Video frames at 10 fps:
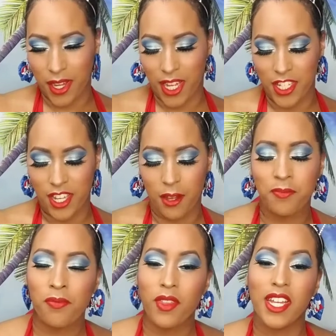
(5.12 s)

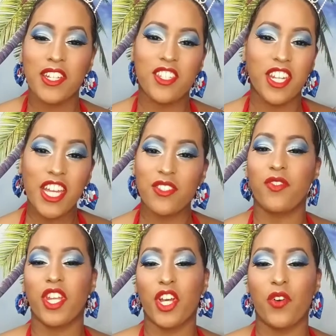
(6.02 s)
maquilla. And
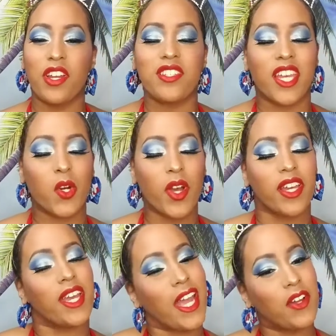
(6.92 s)
today's video is a
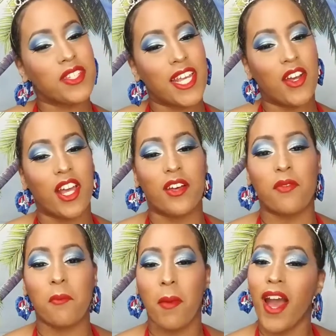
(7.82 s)
quick countdown
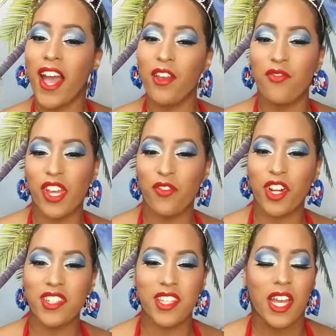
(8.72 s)
of my
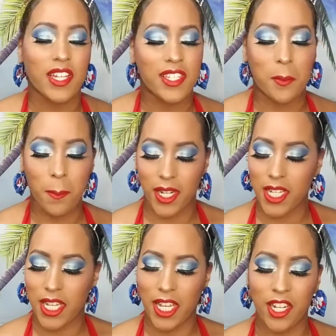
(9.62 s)
favorite
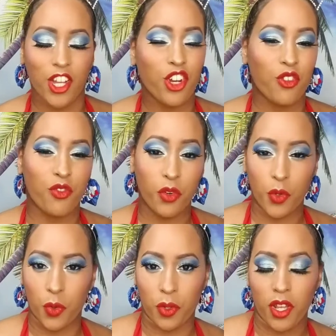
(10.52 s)
Dominican
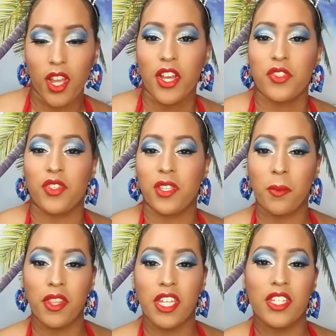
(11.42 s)
food. So
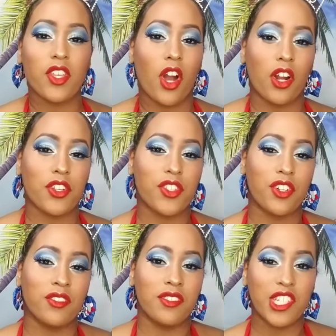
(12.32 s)
some of these are
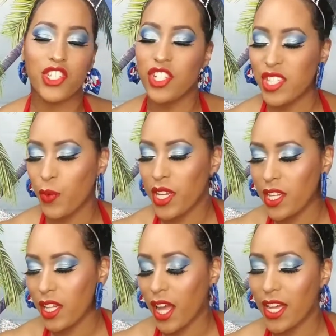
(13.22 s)
certain dishes that we
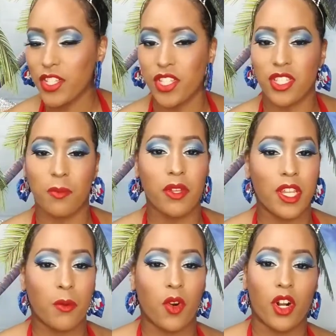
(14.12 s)
eat a lot, some of
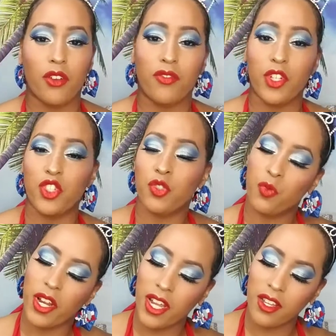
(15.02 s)
them are a few
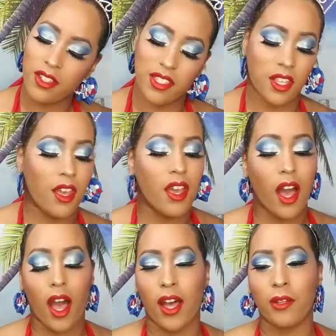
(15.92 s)
drinks.
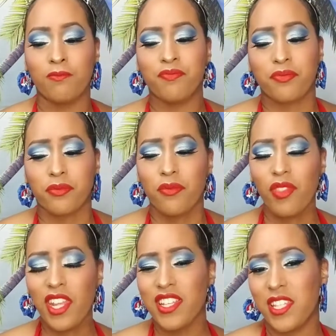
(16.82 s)

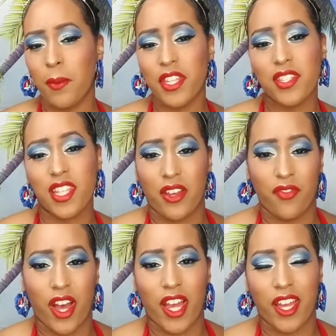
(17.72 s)
Some of this
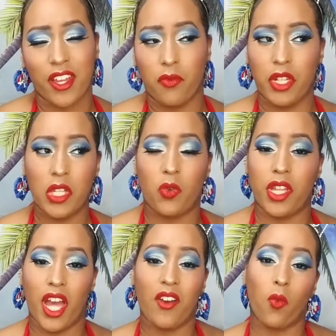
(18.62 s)
stuff I really
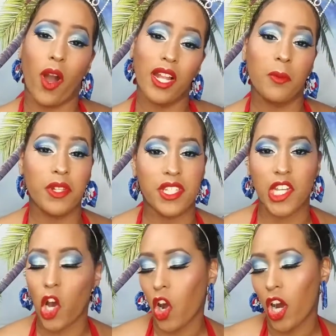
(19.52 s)
only have while I'm in
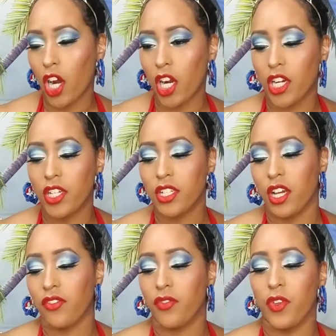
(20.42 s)
DR.
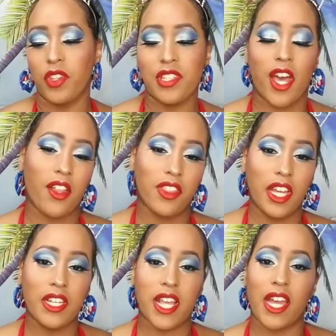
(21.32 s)
A few of these other
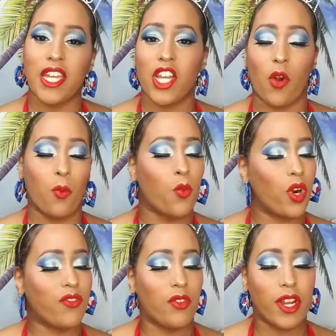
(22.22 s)
things I eat on
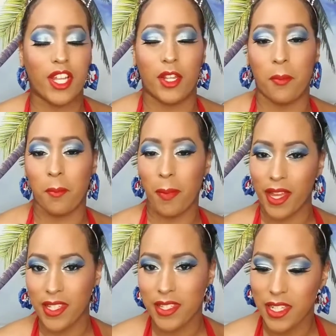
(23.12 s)
more of a regular
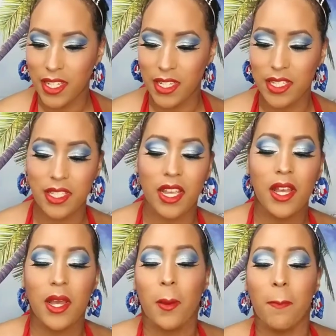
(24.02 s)
basis.
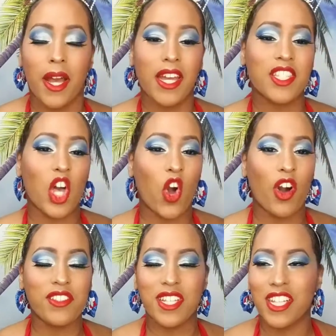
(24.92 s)
But it's
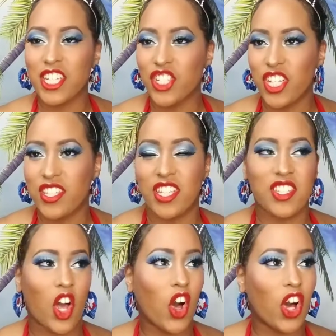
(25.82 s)
all delicious,
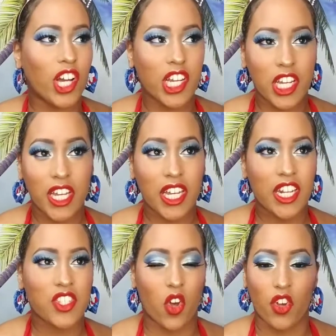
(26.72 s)
it's all
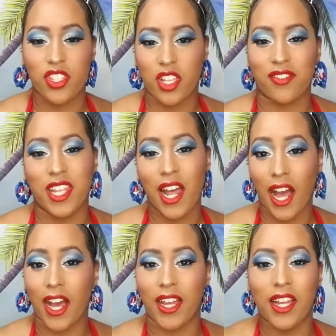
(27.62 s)
good, it's all stuff that
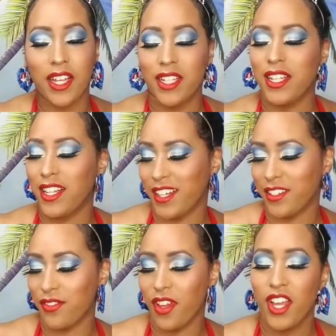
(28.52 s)
I
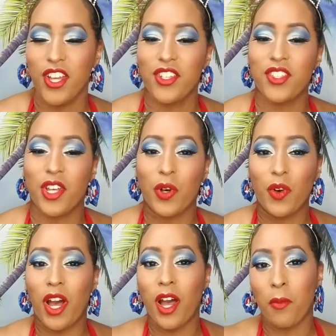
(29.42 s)
love.
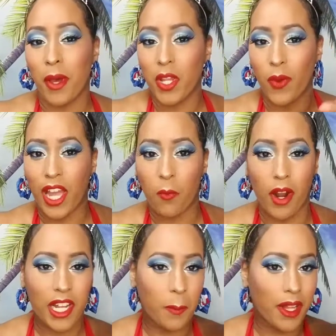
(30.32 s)
So, by the way, I'm
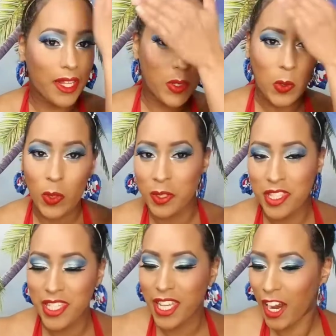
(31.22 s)
rocking my little
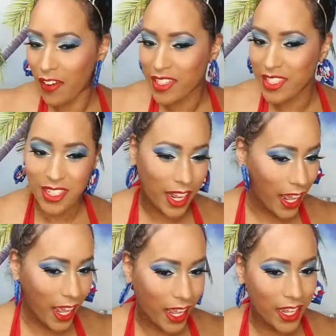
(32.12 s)
tiara
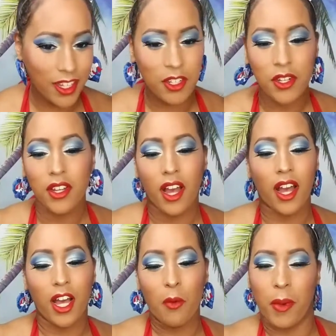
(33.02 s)
today.
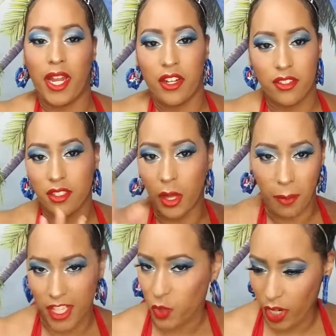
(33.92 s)
My hair's a
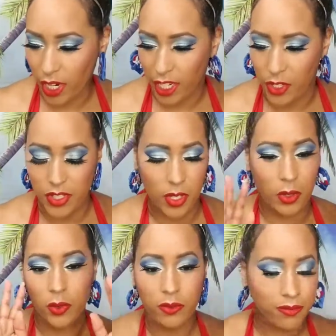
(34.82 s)
mess right now,
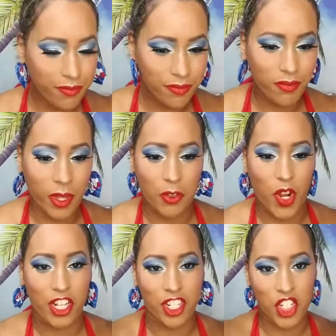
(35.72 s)
so I'm
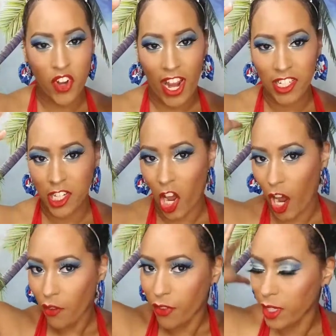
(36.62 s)
trying to distract
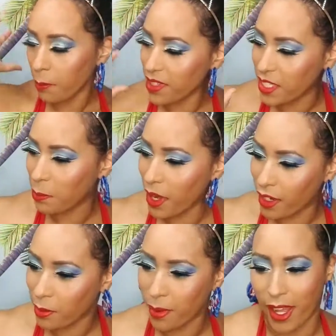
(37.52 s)
y'all from the messy
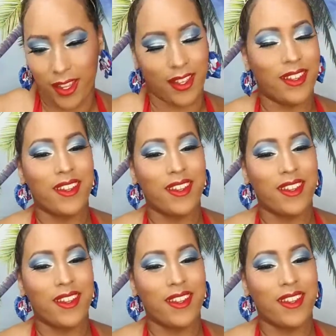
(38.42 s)
bun in the back.